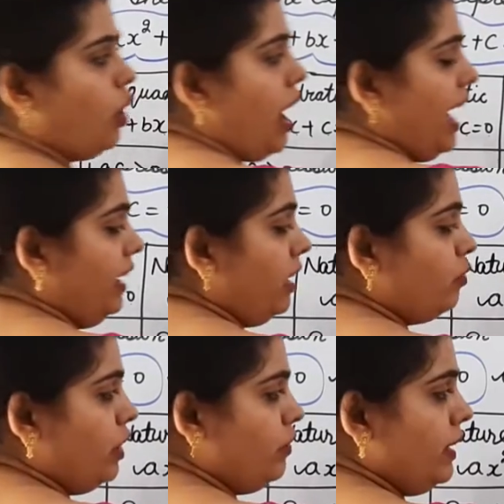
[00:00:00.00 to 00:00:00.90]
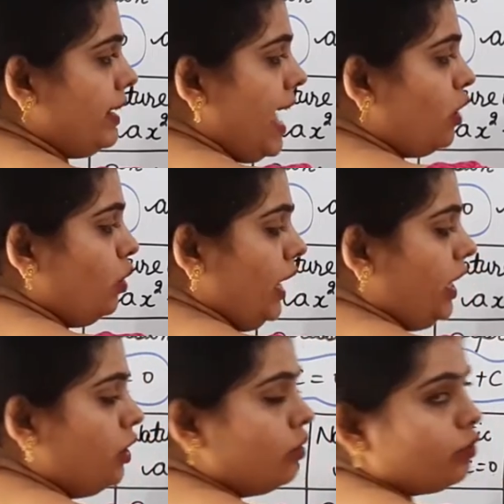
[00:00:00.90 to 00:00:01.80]
And we will
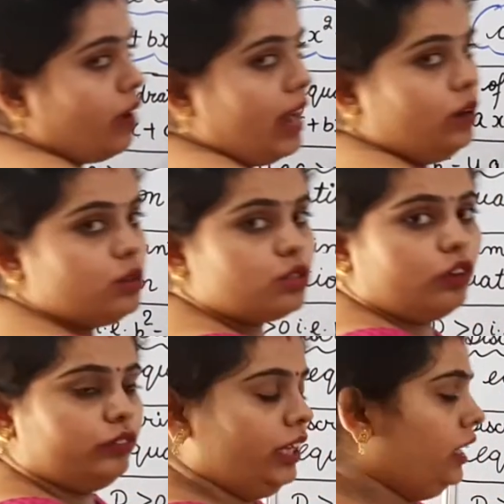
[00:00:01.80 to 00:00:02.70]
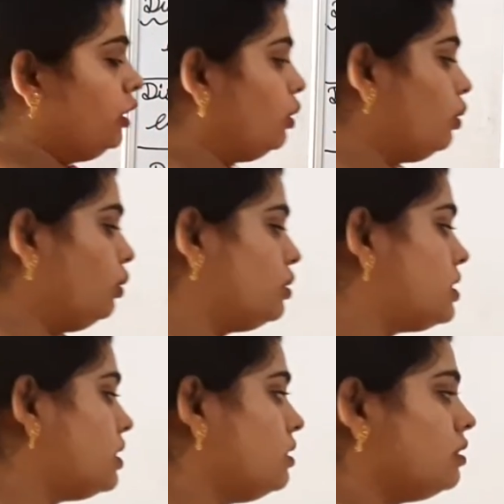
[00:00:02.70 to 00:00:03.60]
calculate values of the roots.